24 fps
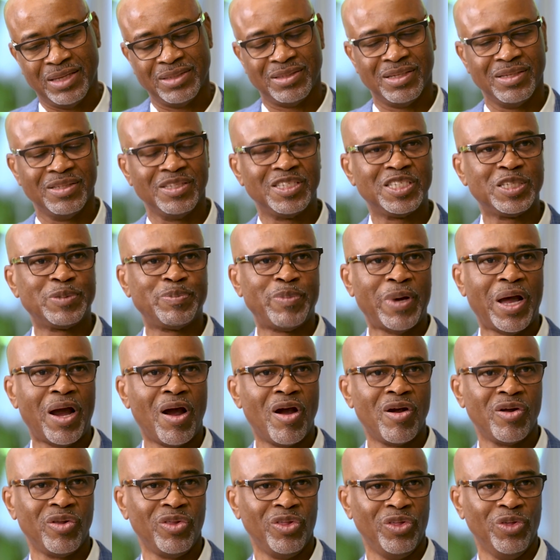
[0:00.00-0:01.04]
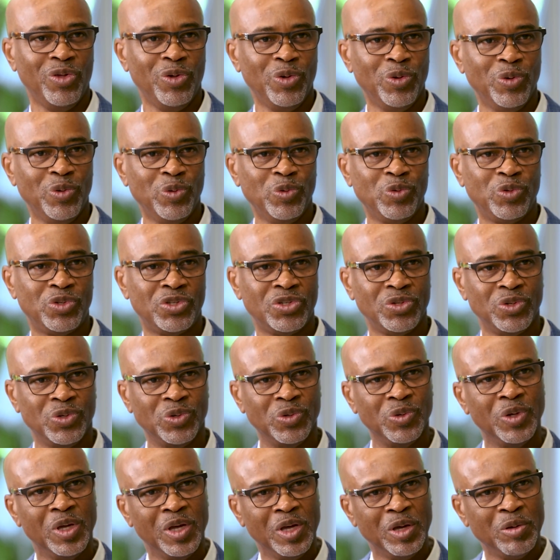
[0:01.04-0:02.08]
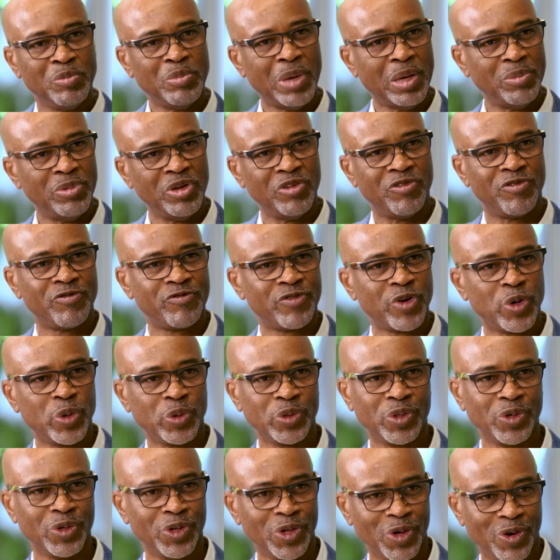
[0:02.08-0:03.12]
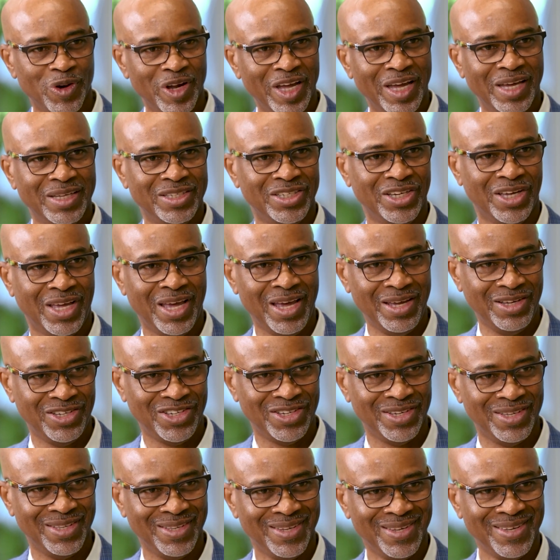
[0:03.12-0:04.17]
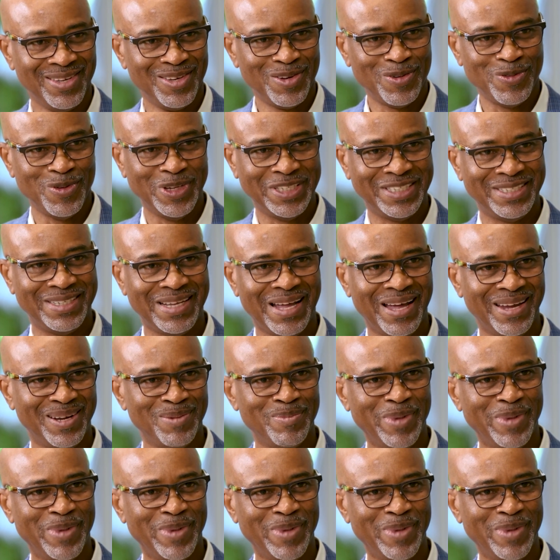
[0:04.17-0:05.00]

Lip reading: has inspired you to maybe further your education. What's that